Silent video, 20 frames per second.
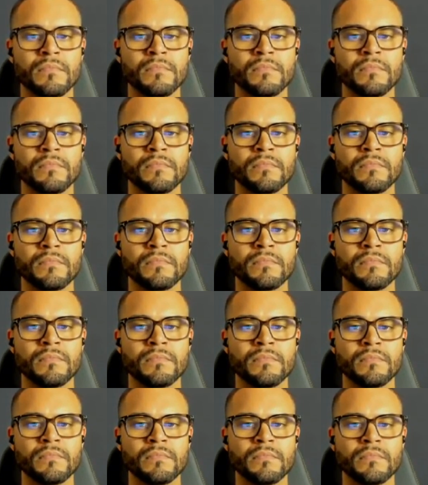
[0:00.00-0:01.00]

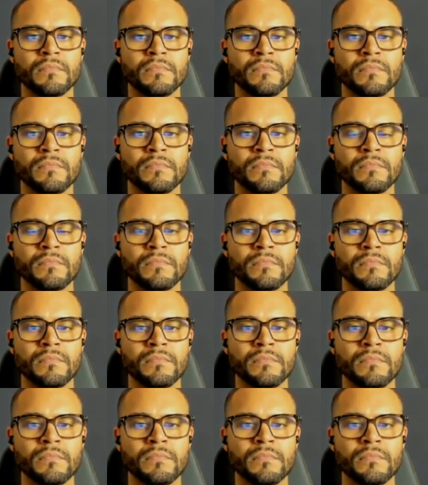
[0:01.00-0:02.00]

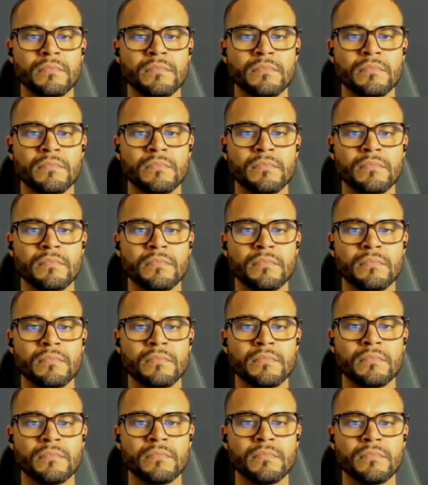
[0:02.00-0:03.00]

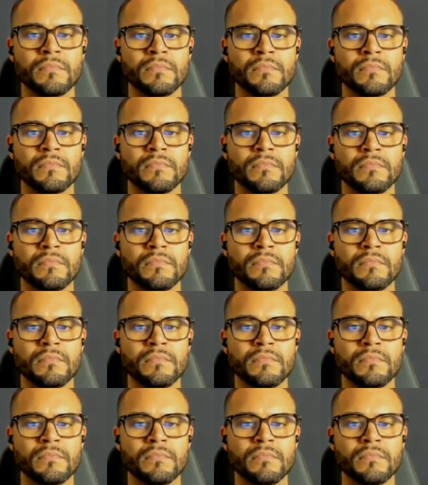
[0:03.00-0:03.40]
The person shown says nothing.